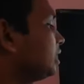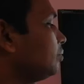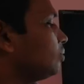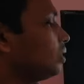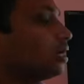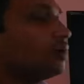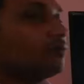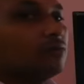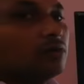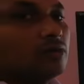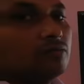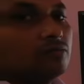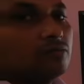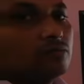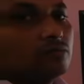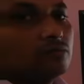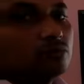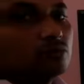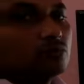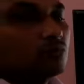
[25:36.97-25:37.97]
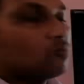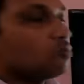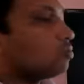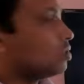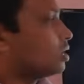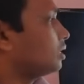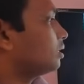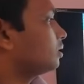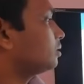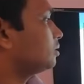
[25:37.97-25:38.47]
him above
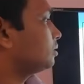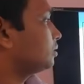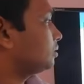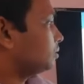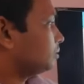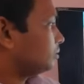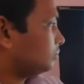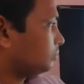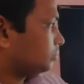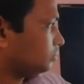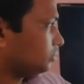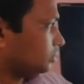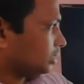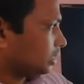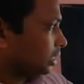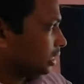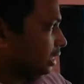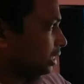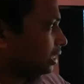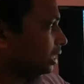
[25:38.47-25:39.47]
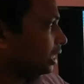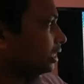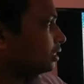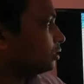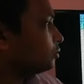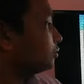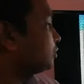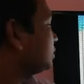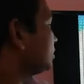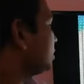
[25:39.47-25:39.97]
want. I like to